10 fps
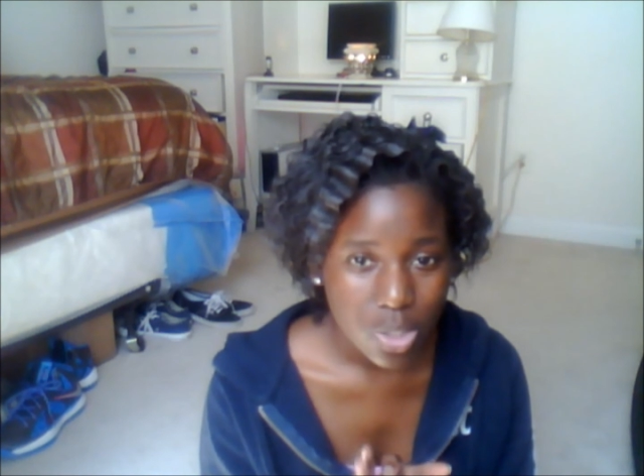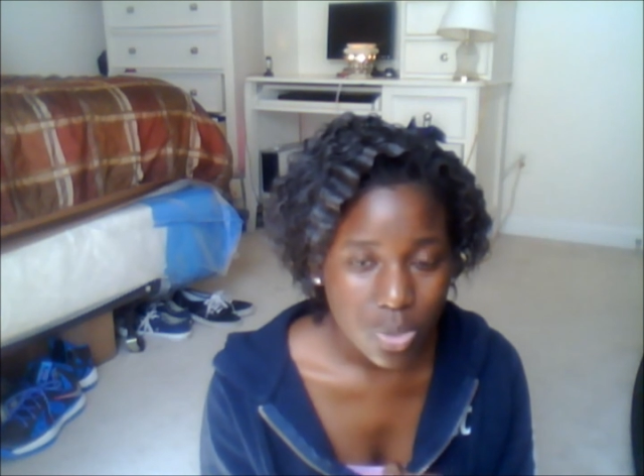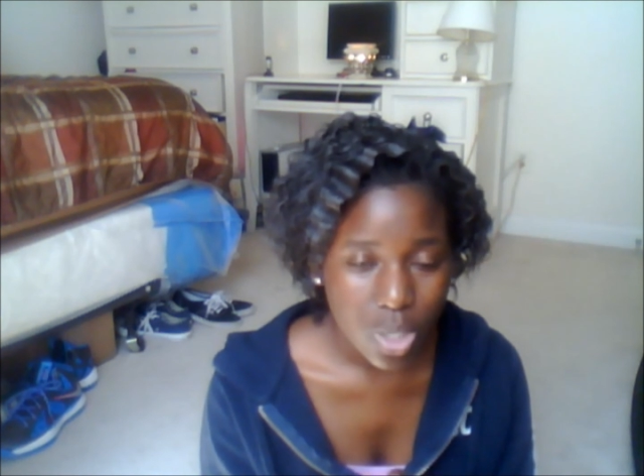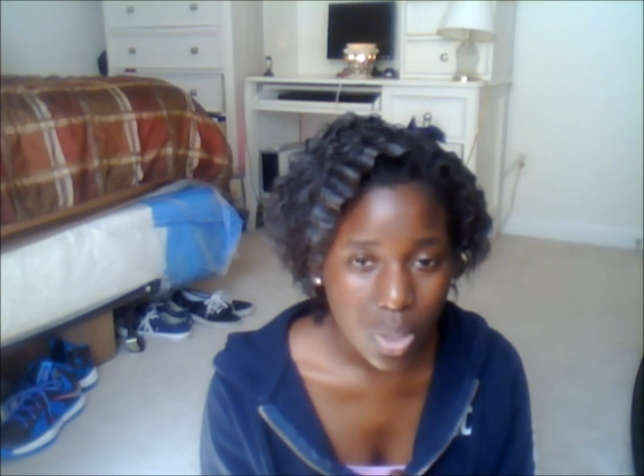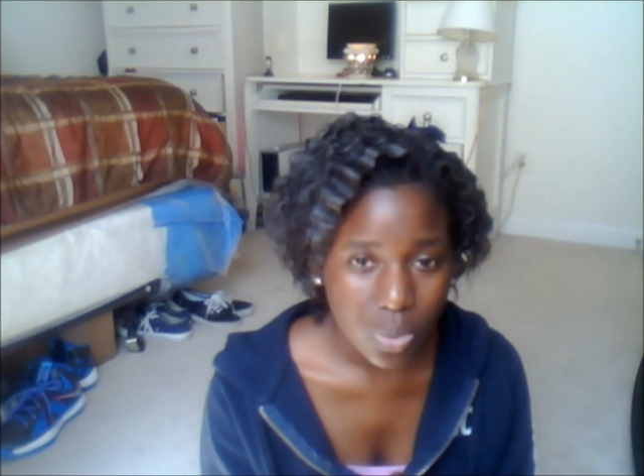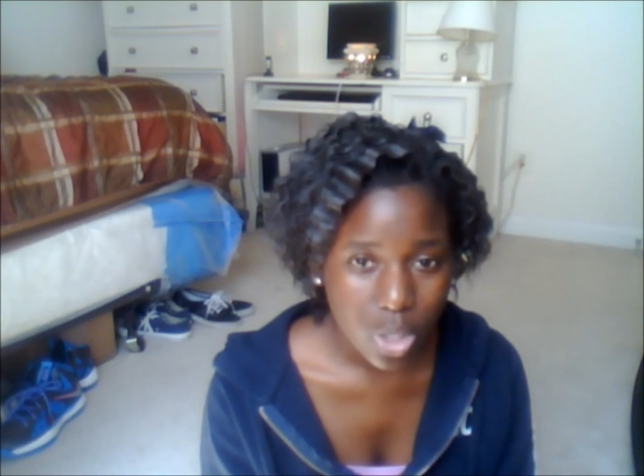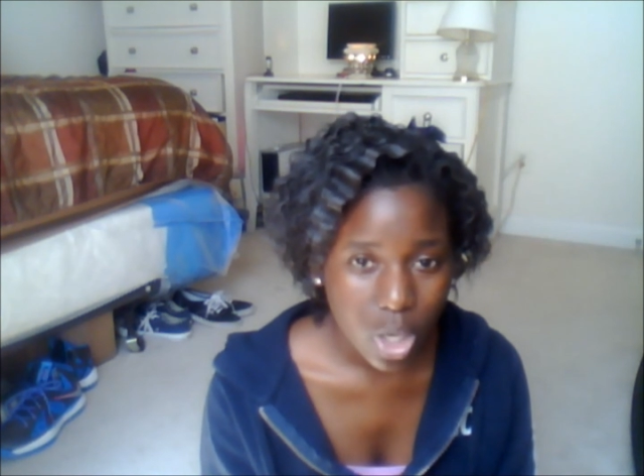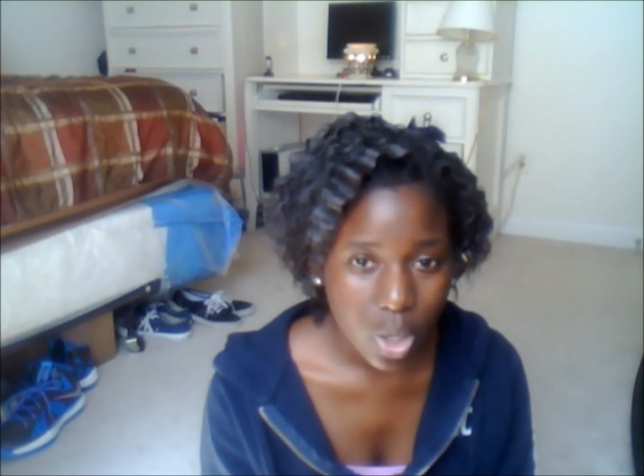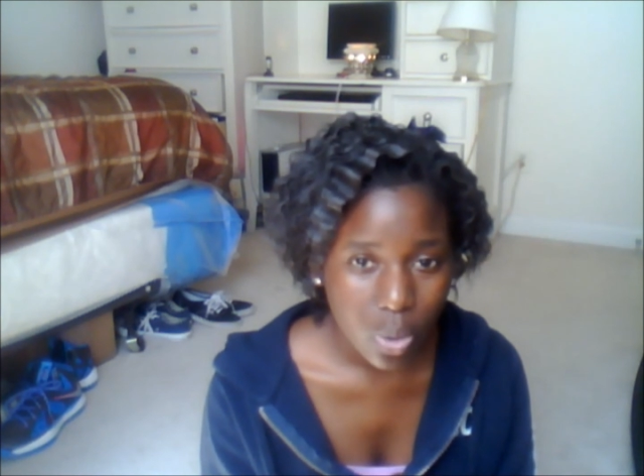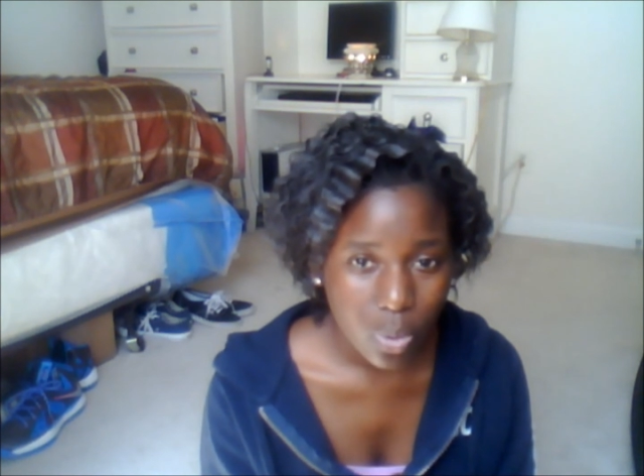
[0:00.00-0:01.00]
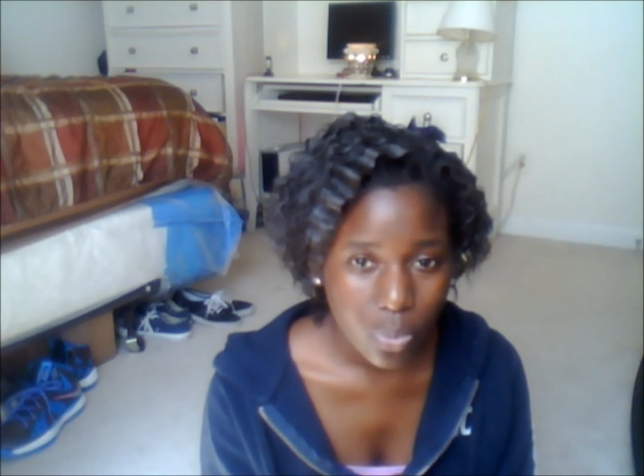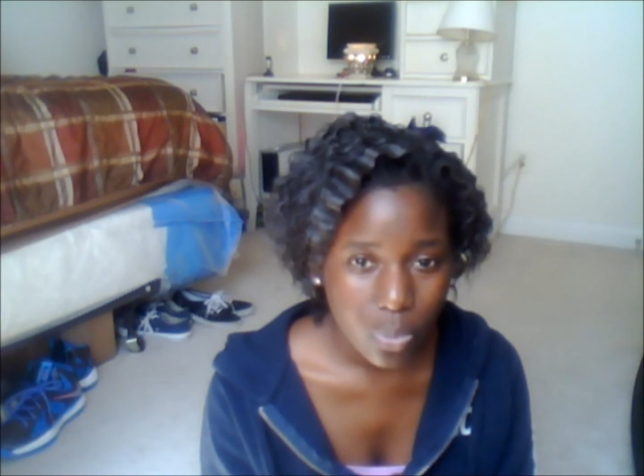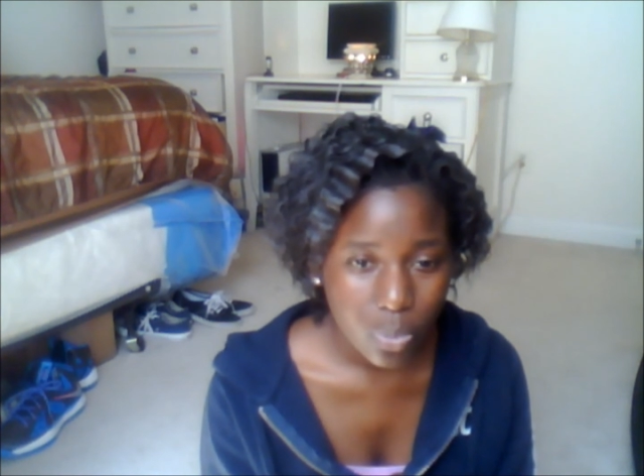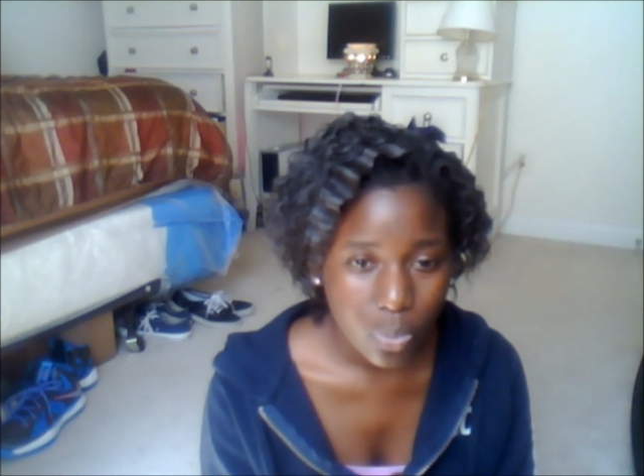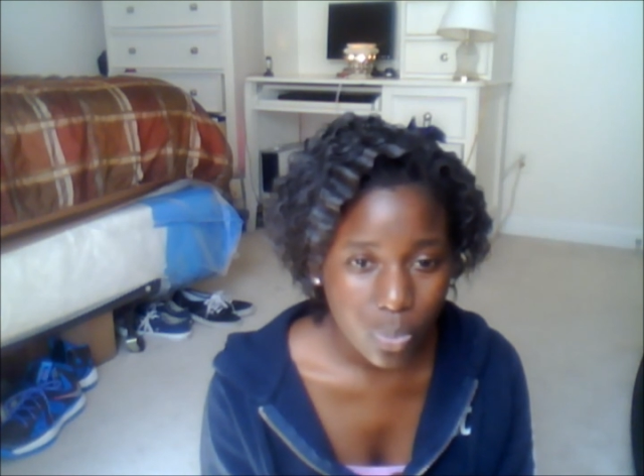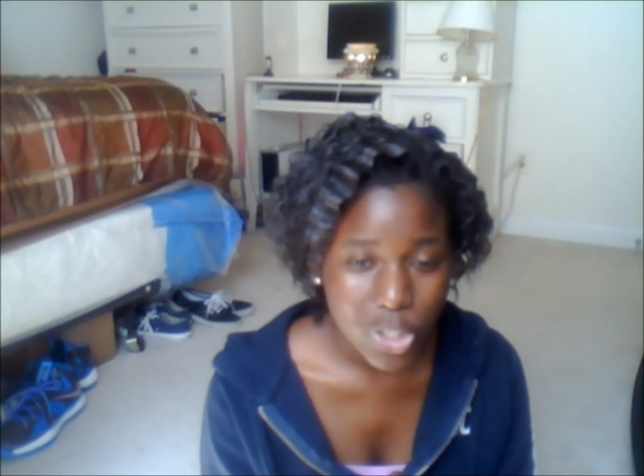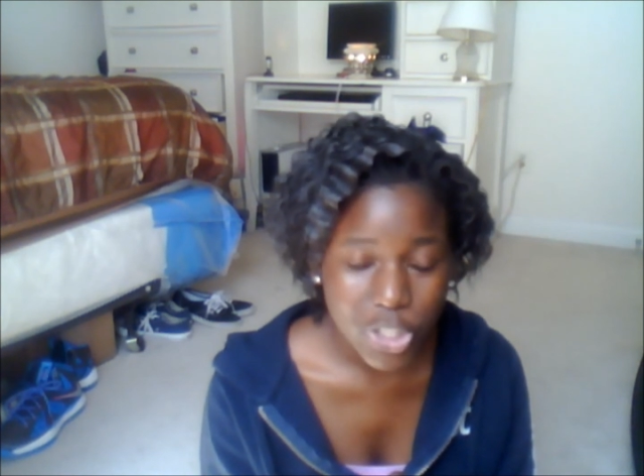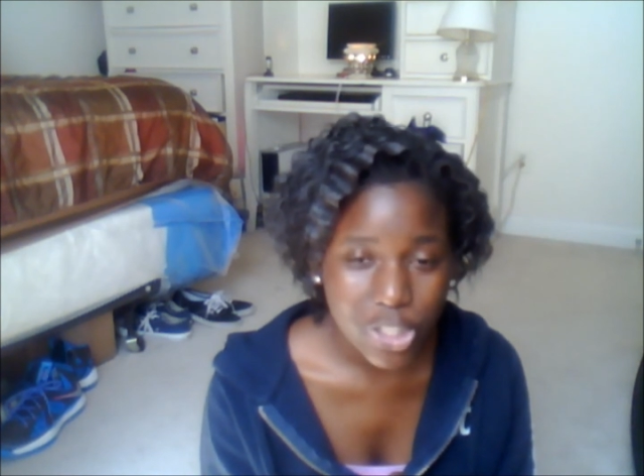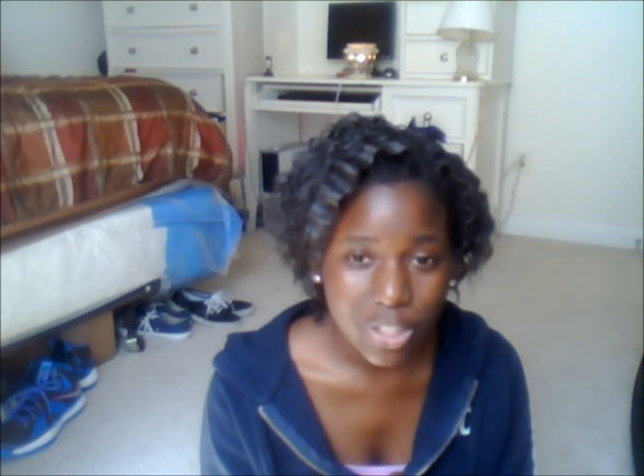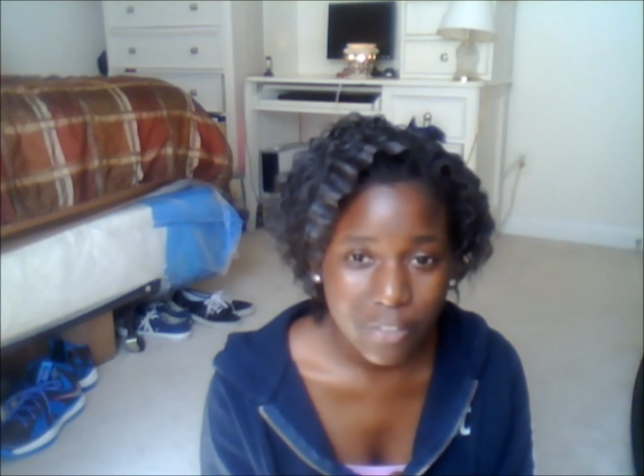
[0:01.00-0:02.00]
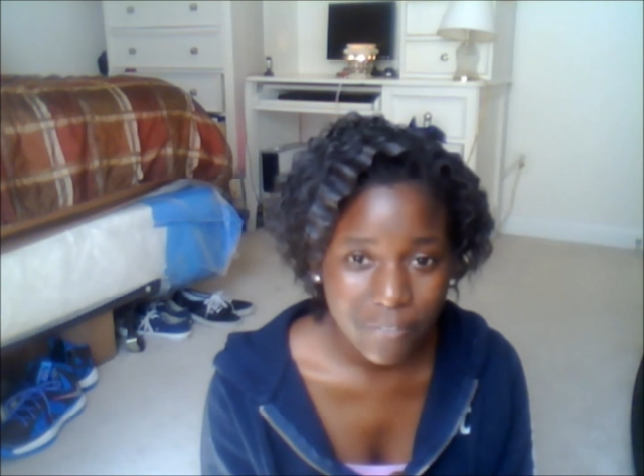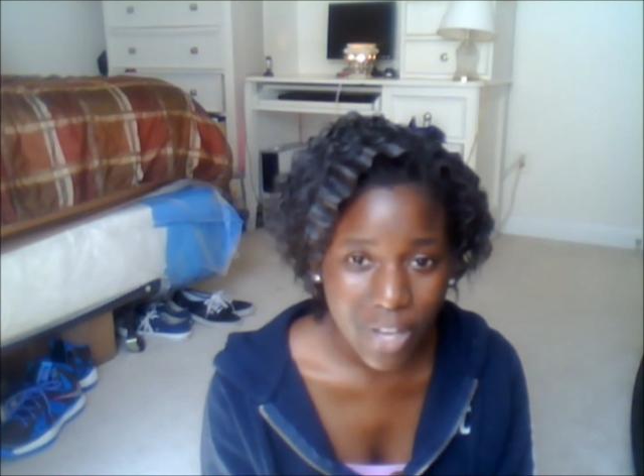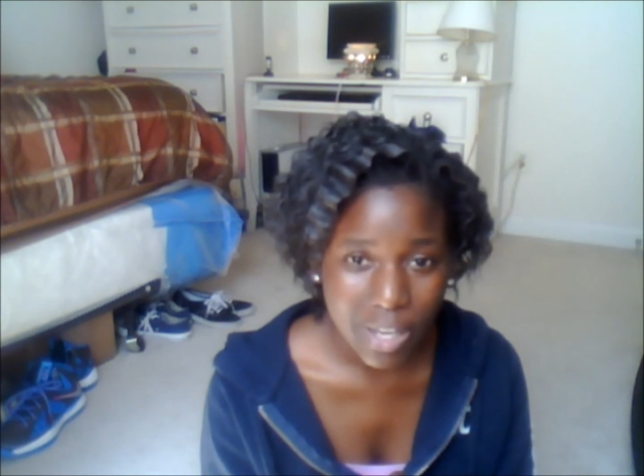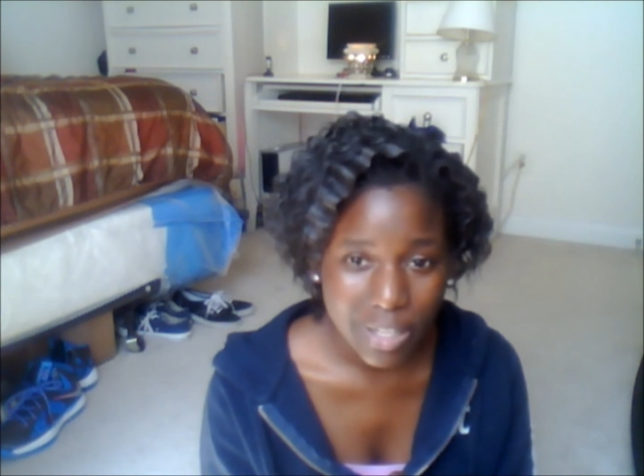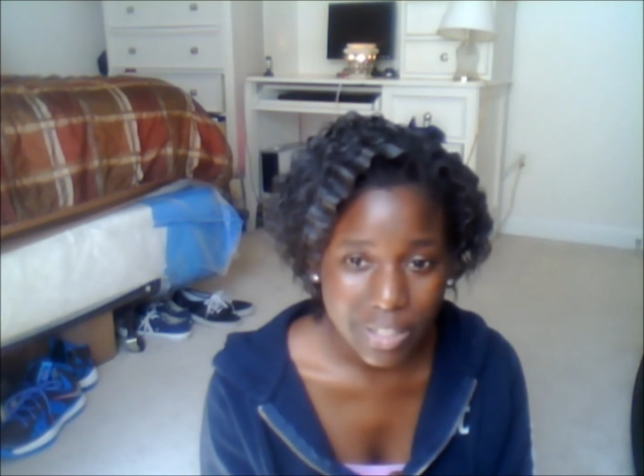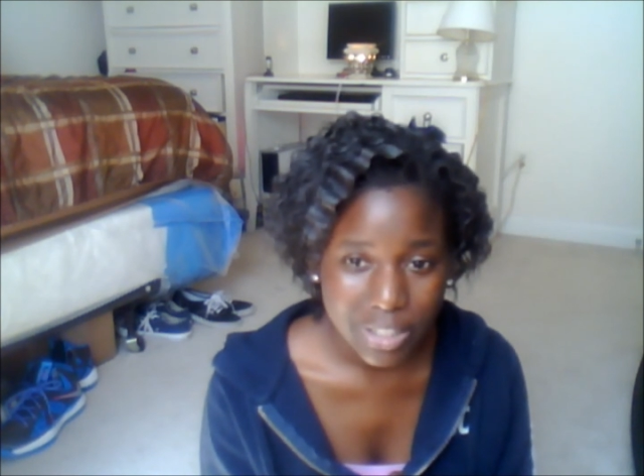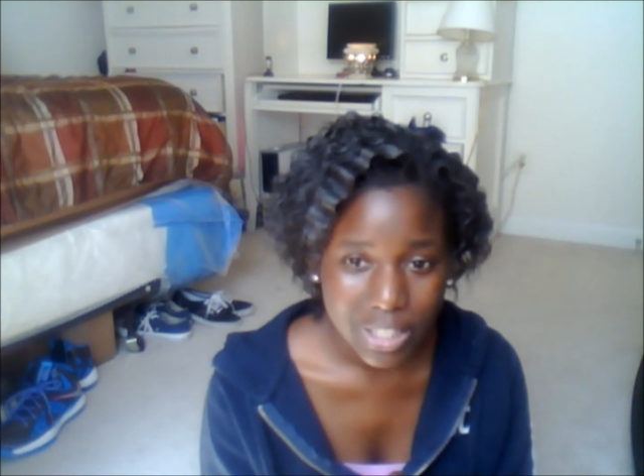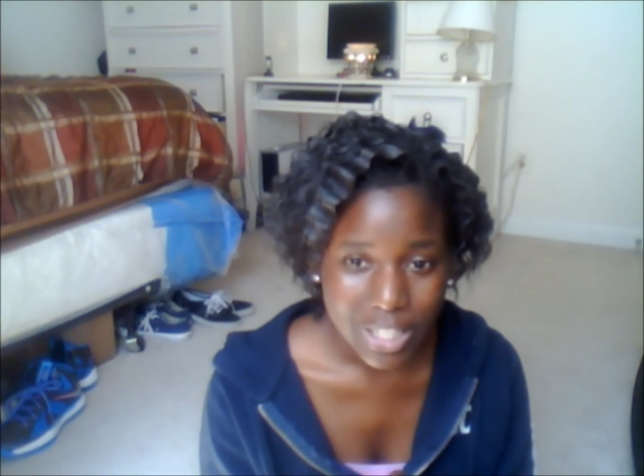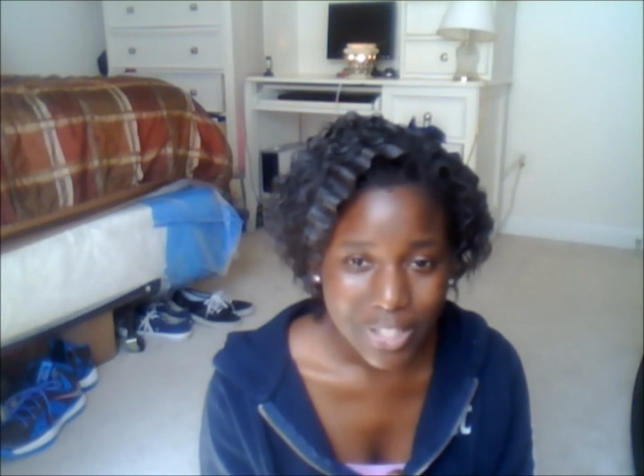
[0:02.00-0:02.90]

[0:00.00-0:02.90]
You don't know what you're going to find.